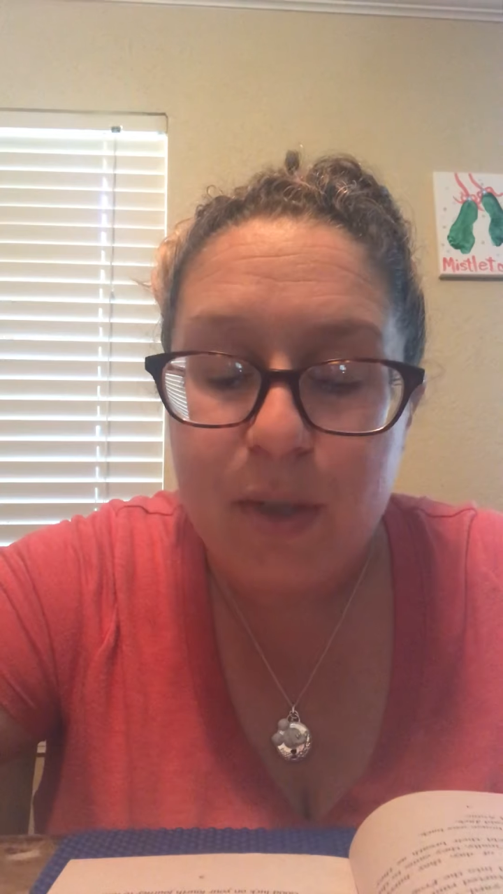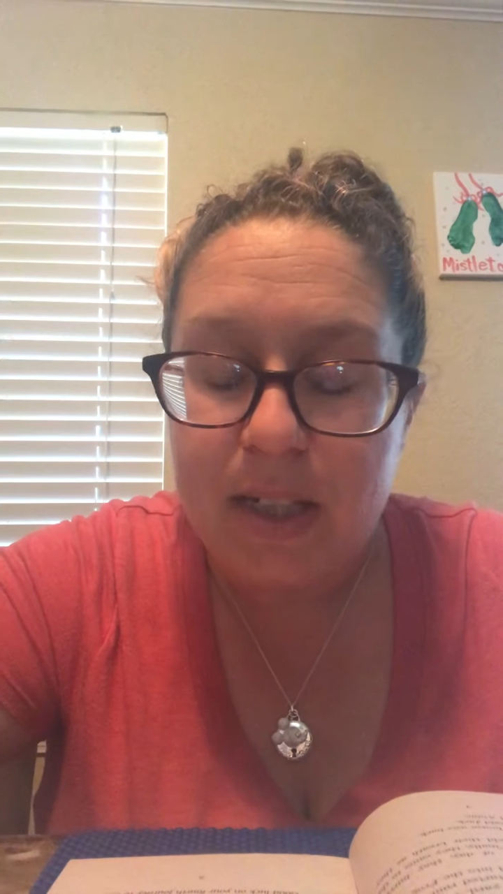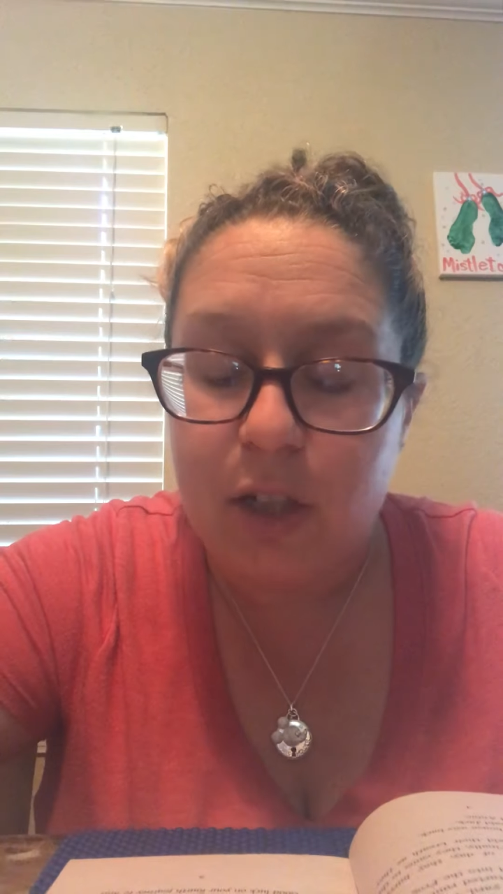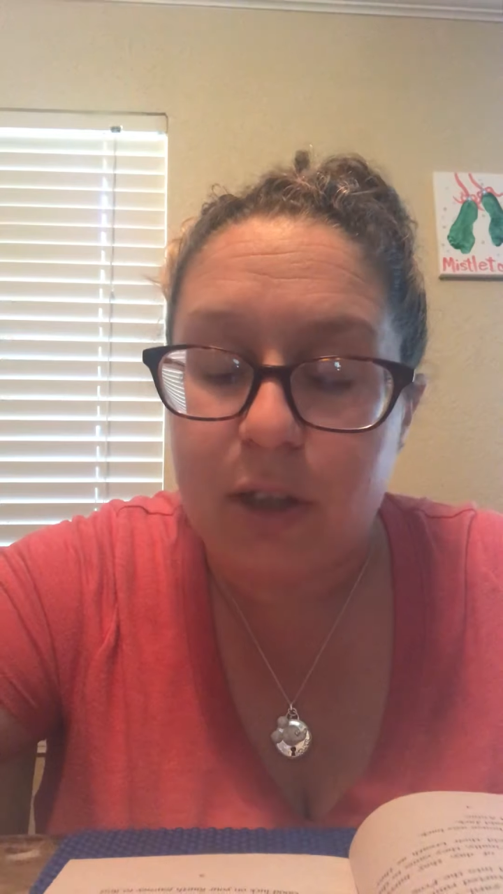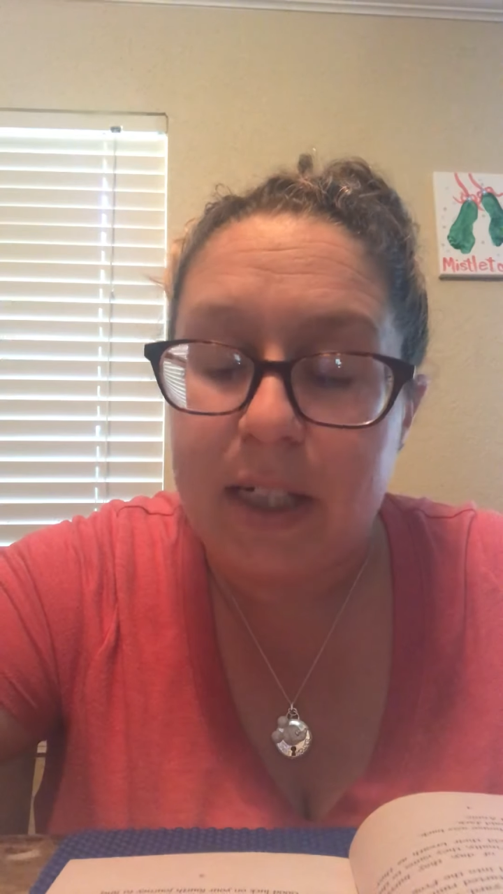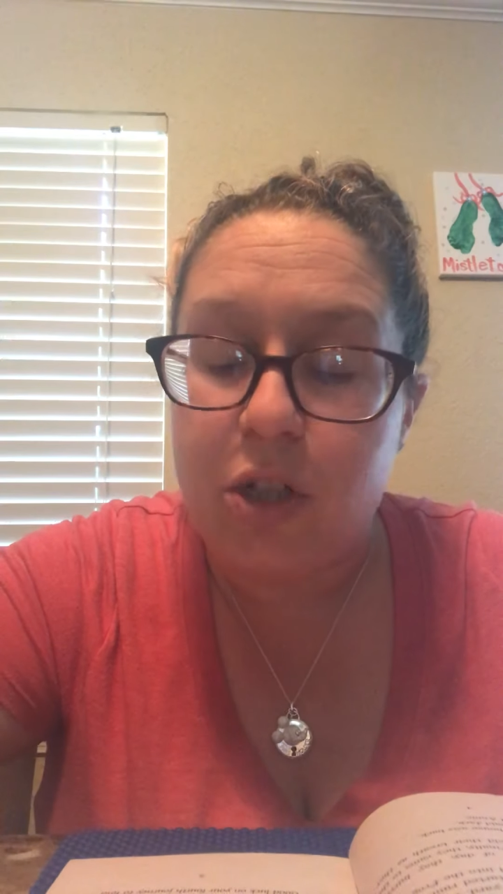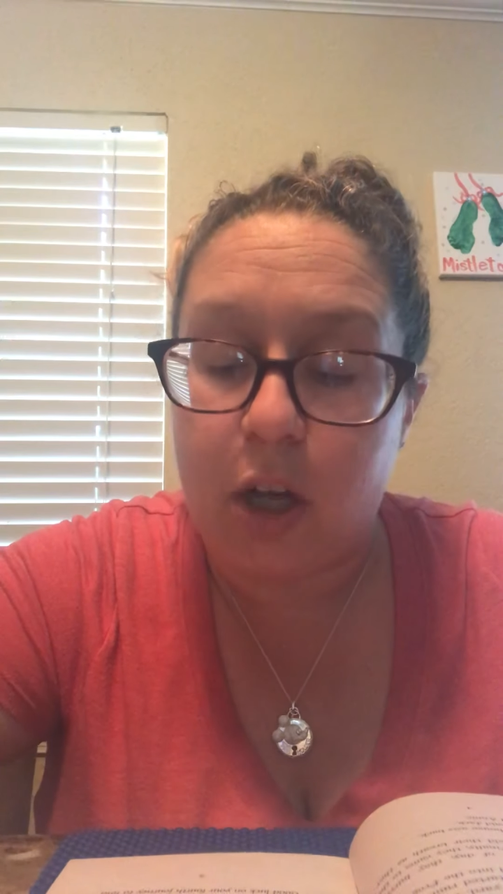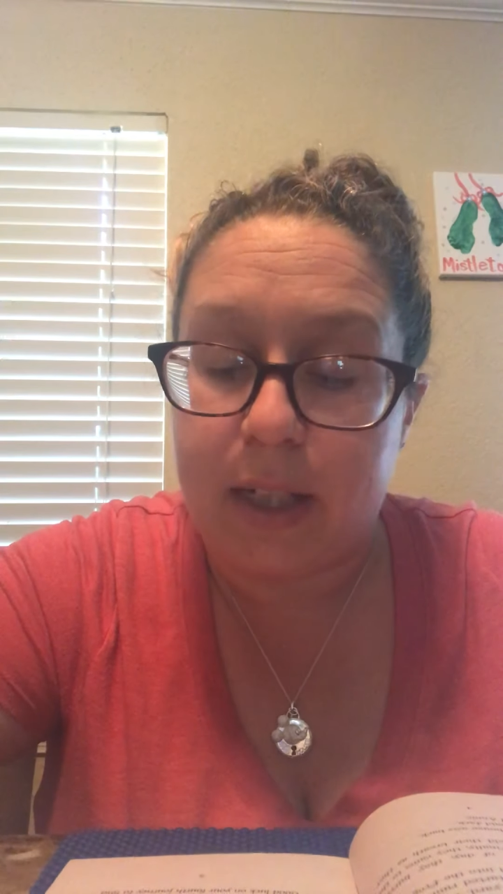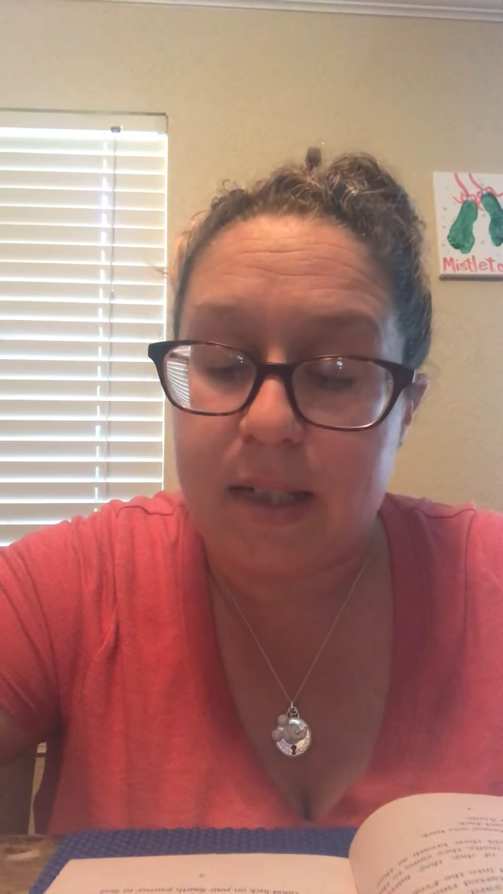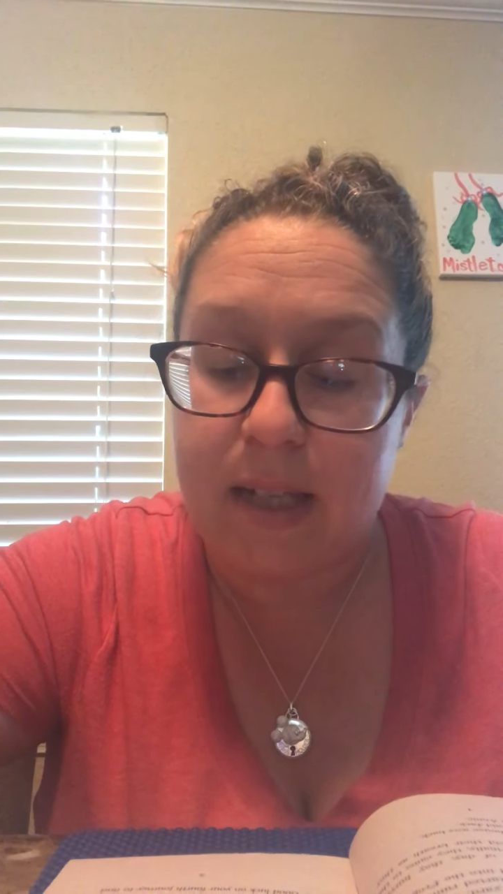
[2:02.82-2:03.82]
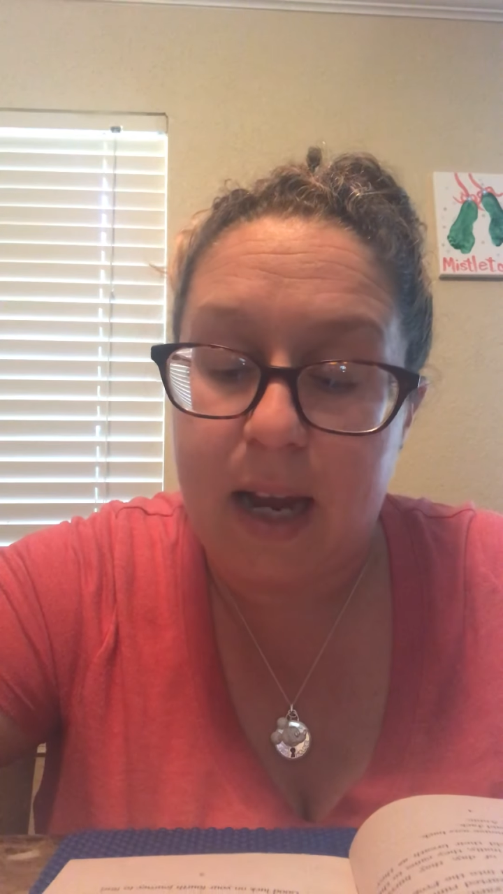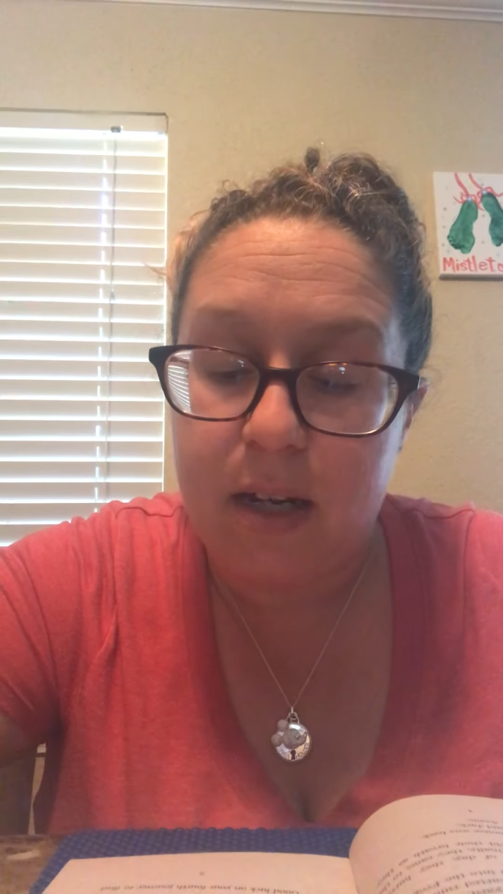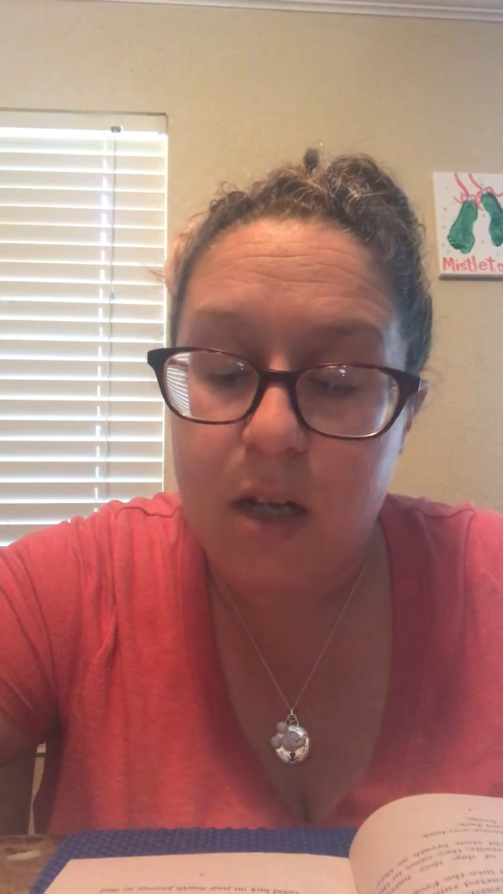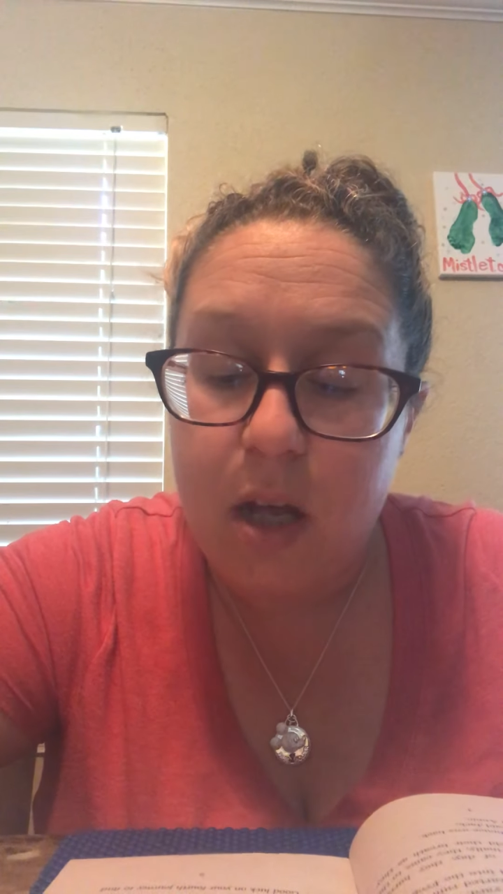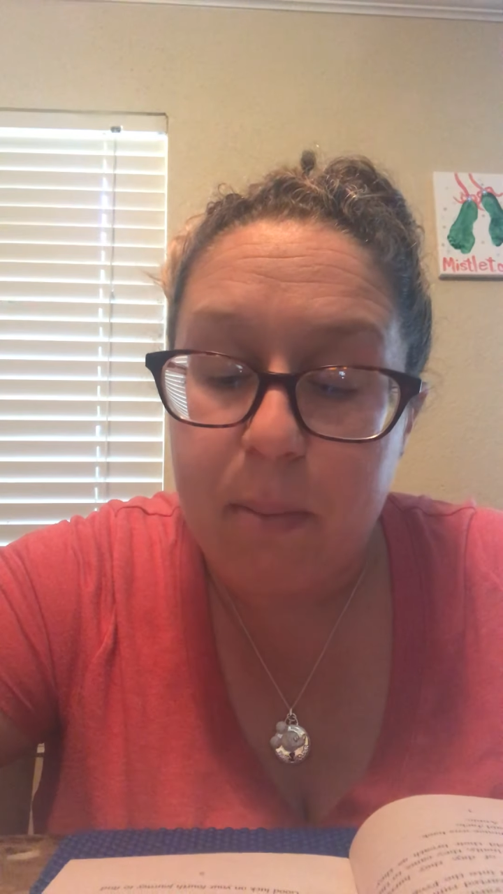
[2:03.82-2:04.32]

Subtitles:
nearly dark inside,